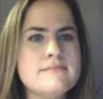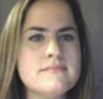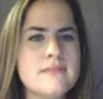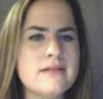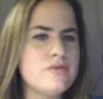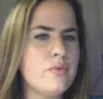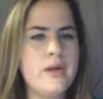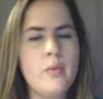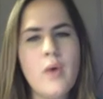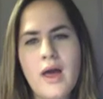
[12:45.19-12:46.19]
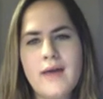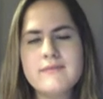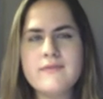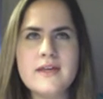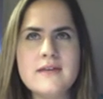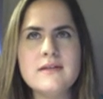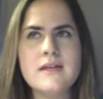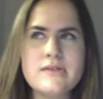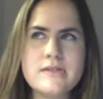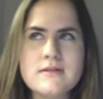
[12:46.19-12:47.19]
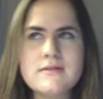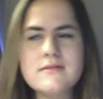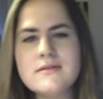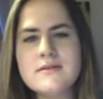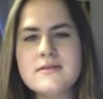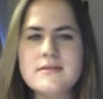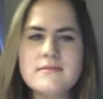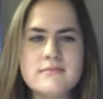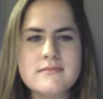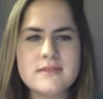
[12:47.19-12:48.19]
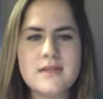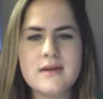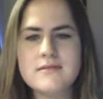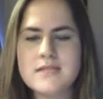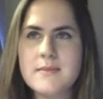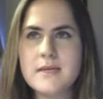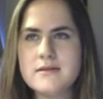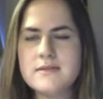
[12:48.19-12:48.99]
Like 20 what? Feet, inches, so centimeters.